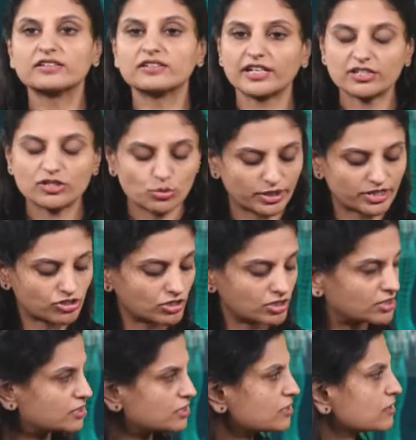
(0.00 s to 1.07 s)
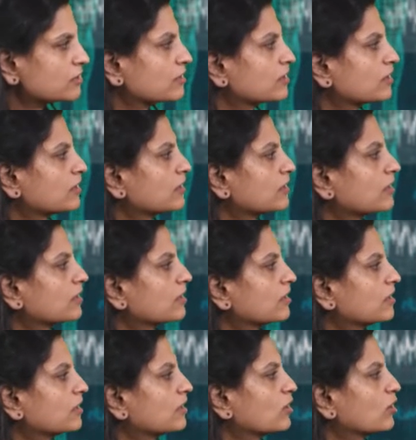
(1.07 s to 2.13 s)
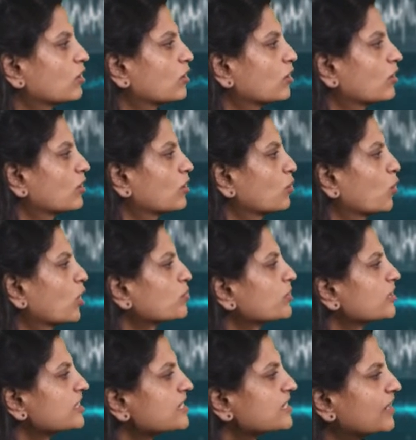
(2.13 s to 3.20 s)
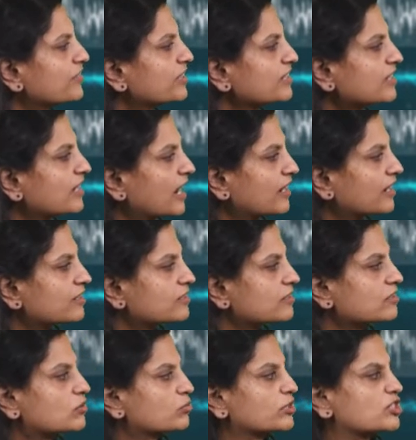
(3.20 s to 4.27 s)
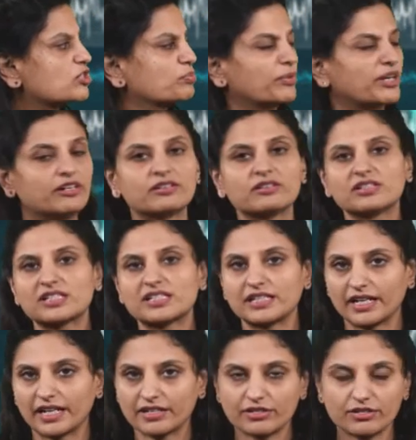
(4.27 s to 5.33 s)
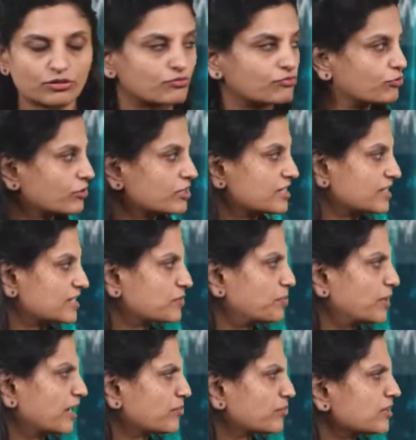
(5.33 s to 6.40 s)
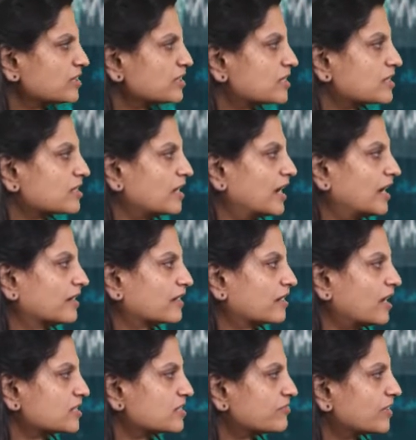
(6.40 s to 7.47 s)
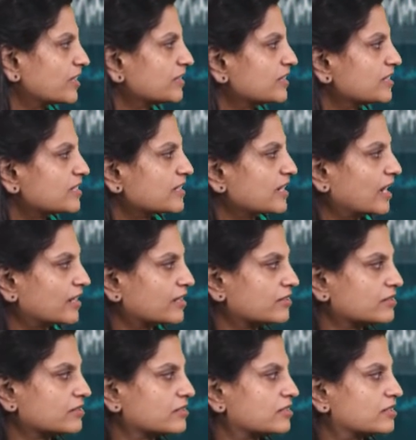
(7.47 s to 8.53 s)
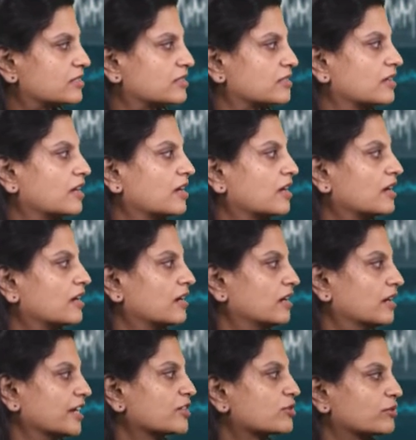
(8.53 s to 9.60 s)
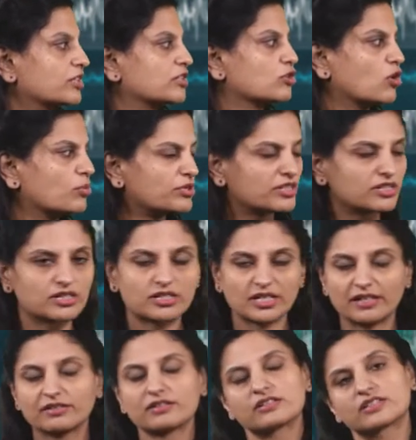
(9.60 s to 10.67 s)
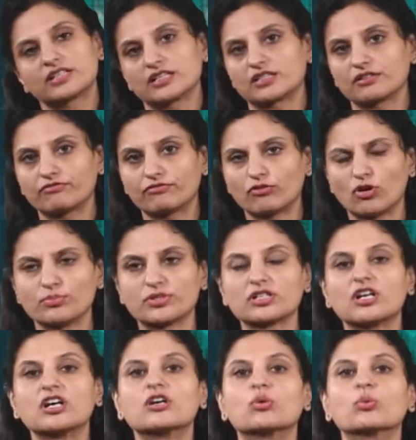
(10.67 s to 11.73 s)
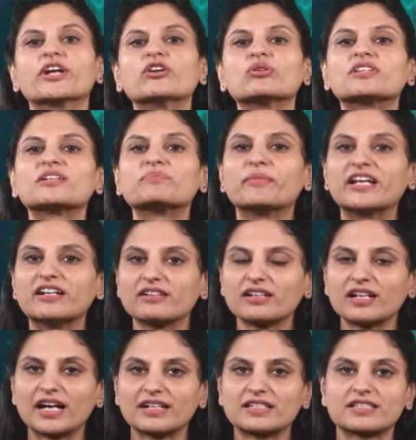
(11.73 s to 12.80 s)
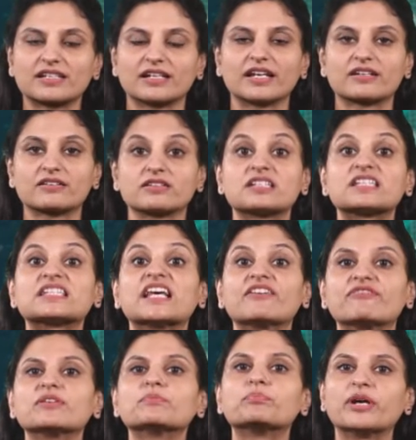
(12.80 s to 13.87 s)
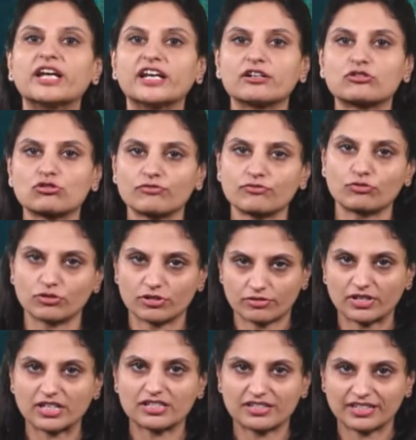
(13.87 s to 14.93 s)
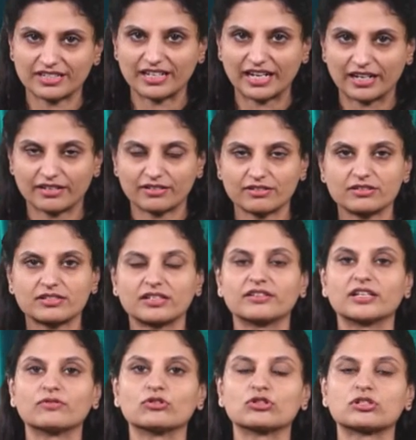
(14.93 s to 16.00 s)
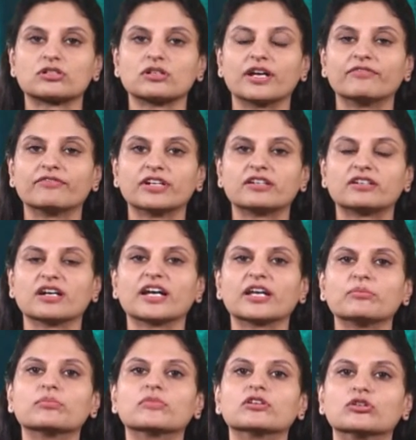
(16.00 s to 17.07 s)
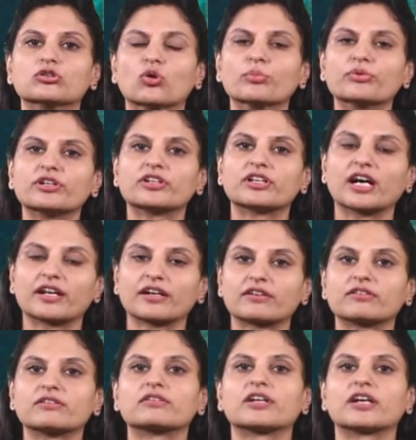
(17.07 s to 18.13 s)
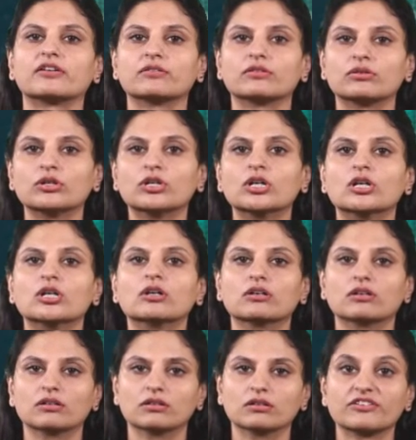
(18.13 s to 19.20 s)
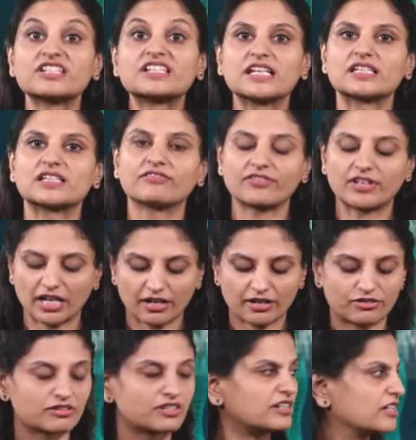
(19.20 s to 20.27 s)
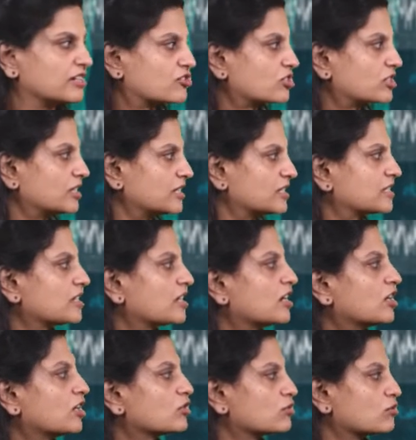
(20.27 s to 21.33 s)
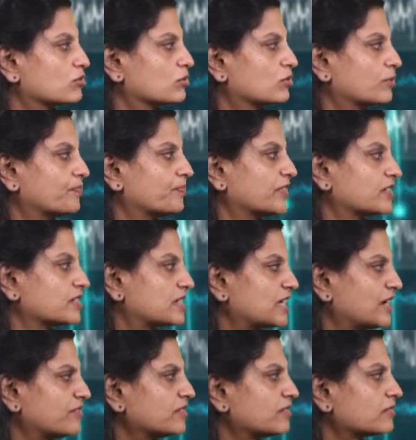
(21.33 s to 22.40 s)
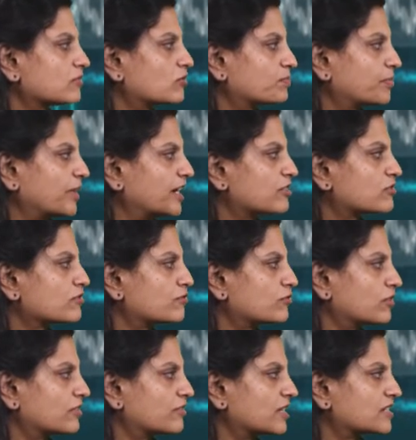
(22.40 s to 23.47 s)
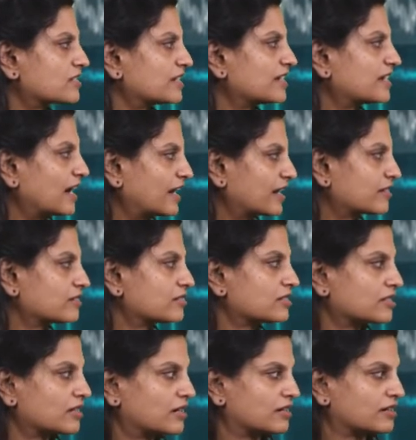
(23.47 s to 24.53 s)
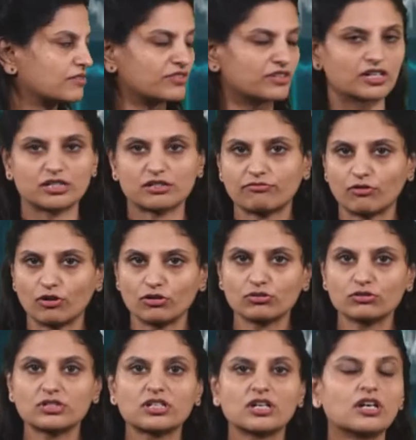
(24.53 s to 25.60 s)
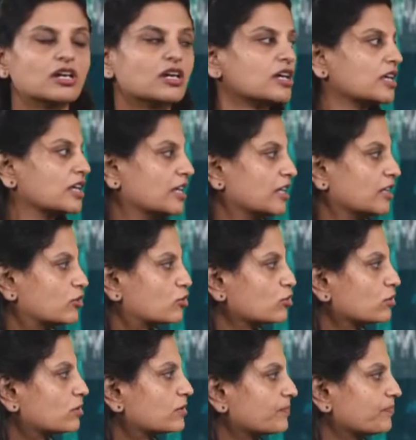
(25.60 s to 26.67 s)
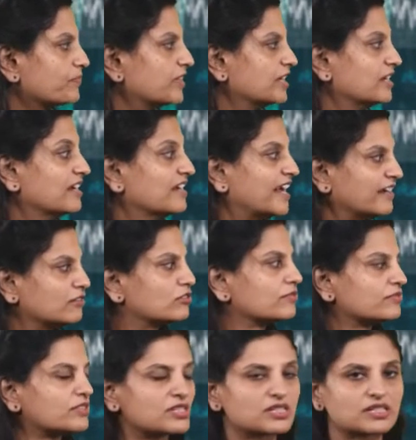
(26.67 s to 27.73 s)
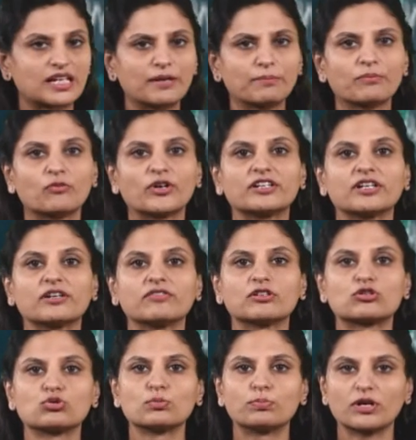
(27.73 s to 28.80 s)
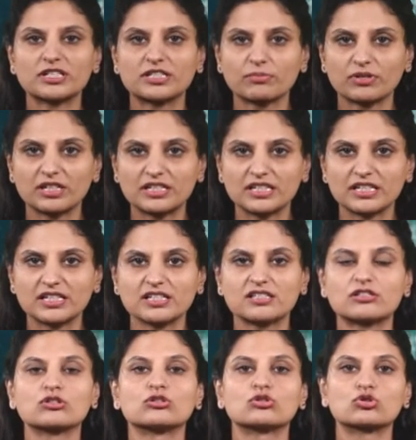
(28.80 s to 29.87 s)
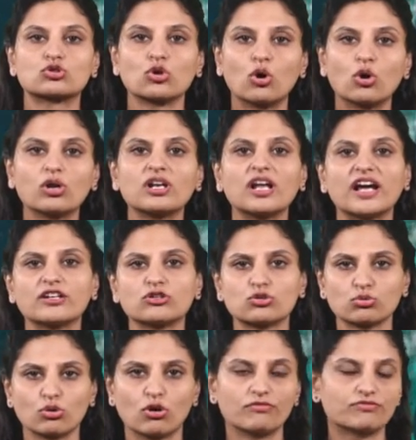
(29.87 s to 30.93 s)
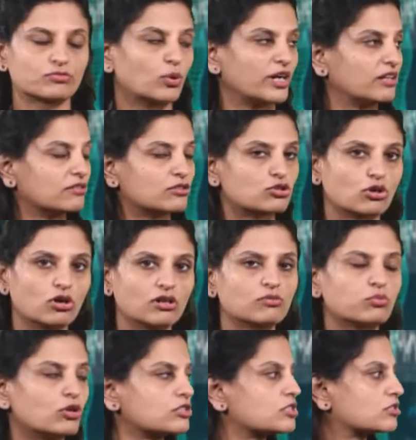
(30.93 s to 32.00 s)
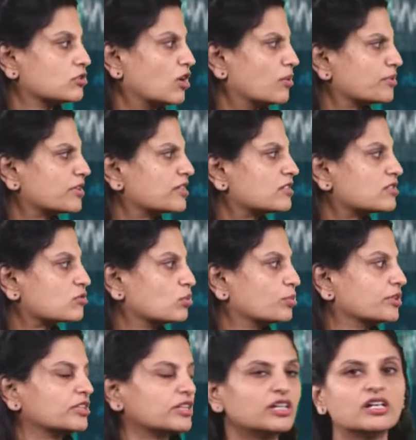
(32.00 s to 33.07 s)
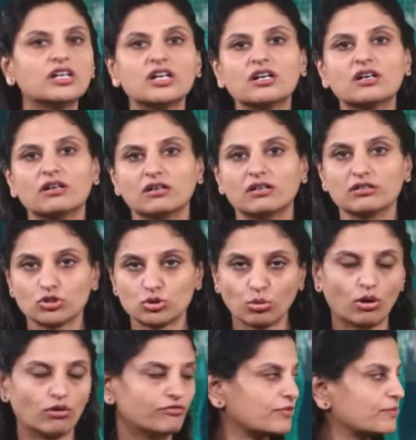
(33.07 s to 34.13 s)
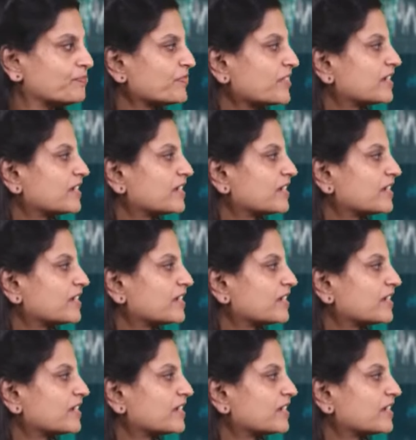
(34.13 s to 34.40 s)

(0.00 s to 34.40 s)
the next question is, what were the 7 characters which Mendel selected for his experiments, and classify these characters into their dominant and the recessive forms? We know that Mendel had selected 7 pairs of contrasting characters, and there was every time a dominant character and a recessive character in each case. So the 7 pairs of contrasting characters are given as follows. He took the length of the stem, where there were 2 possibilities, tall and dwarf, while the tall was dominant over the dwarf.